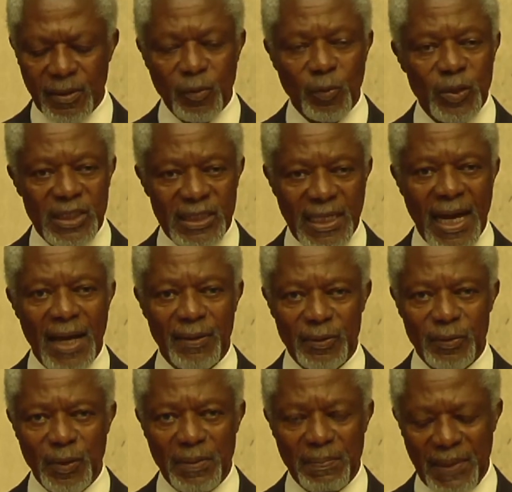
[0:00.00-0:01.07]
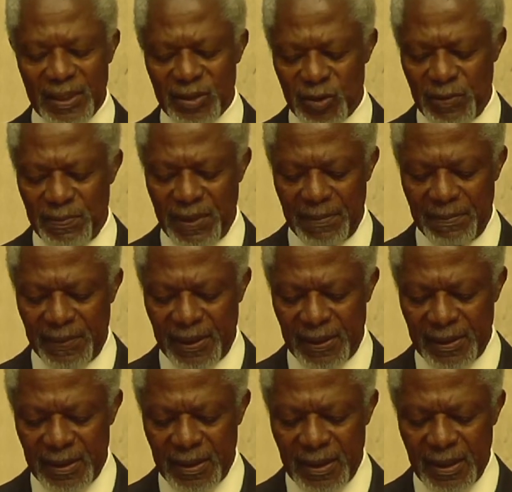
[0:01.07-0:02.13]
which count, we must remember,
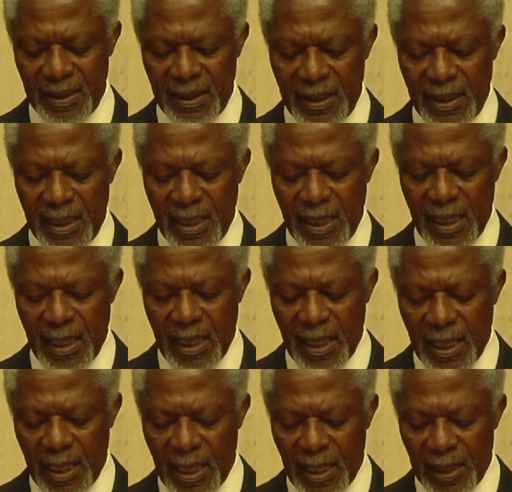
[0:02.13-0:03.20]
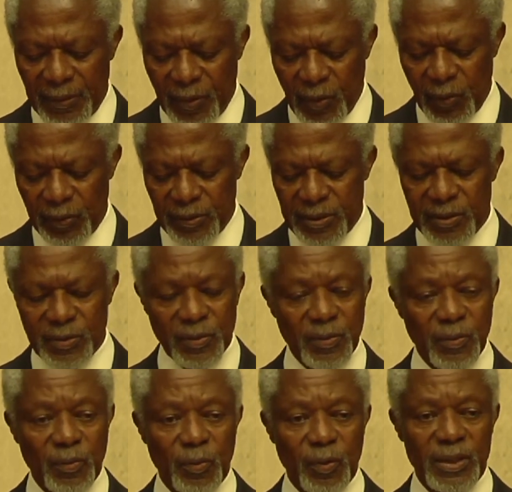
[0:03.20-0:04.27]
are those
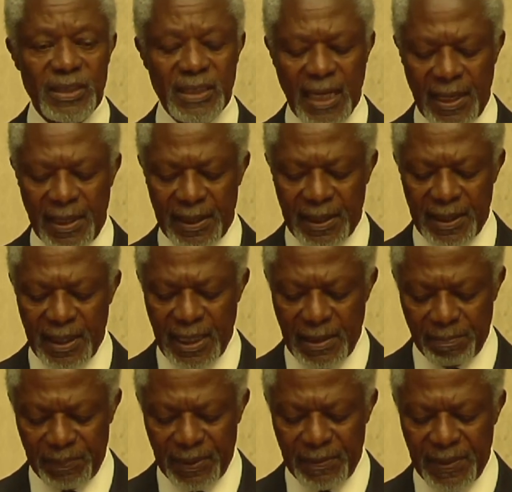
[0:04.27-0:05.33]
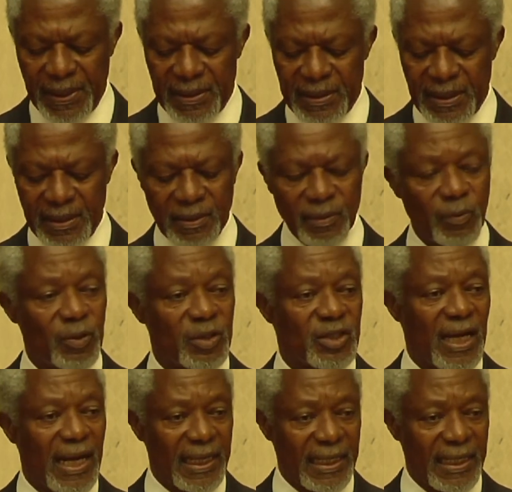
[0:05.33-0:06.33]
which are implemented, which are